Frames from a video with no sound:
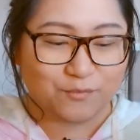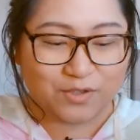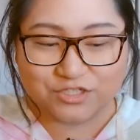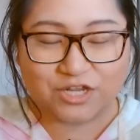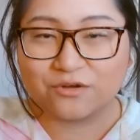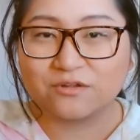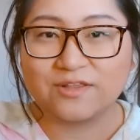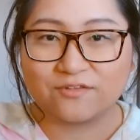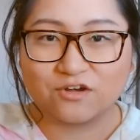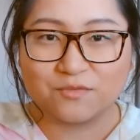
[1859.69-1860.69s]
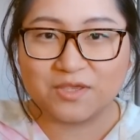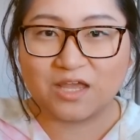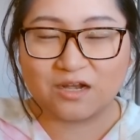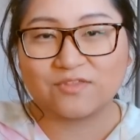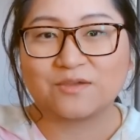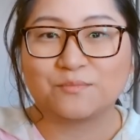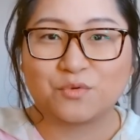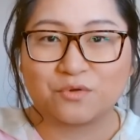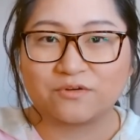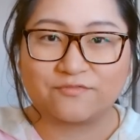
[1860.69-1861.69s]
But in general, it's gonna be kind of like
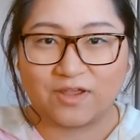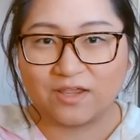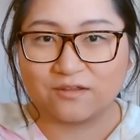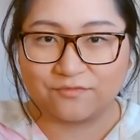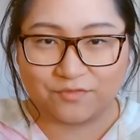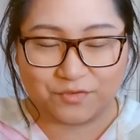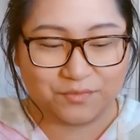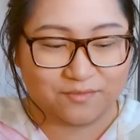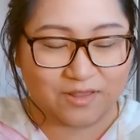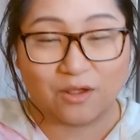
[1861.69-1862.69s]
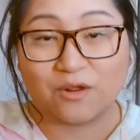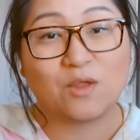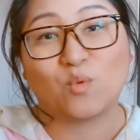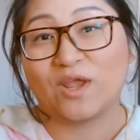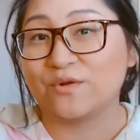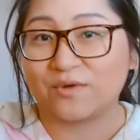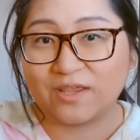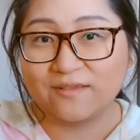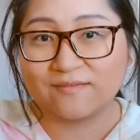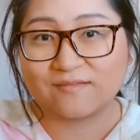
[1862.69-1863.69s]
more refined foods uh, and white
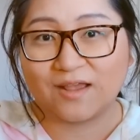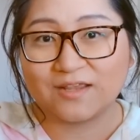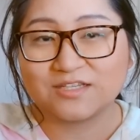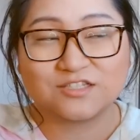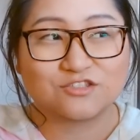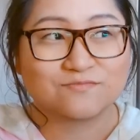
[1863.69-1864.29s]
rice. I just